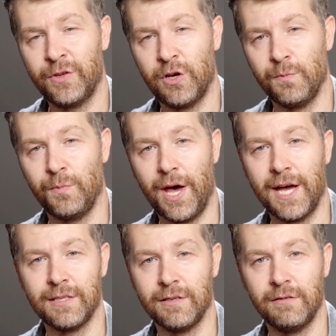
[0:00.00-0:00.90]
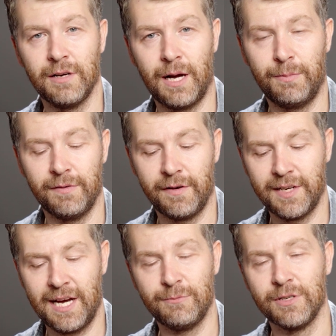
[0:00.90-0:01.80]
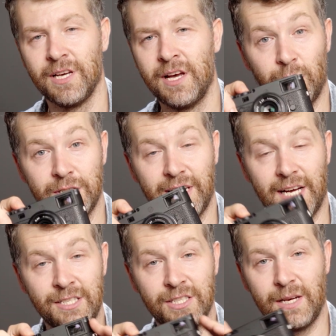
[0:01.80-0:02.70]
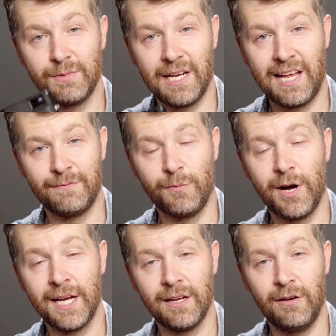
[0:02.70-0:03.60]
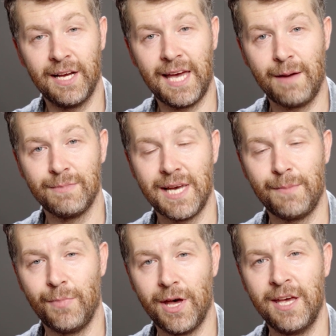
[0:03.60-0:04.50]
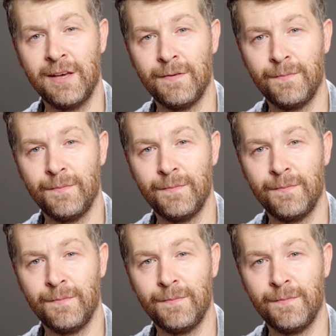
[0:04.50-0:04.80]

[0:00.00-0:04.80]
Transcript: compared to a couple of other cameras. So once again, just up to the lav mic, Leica M10-P.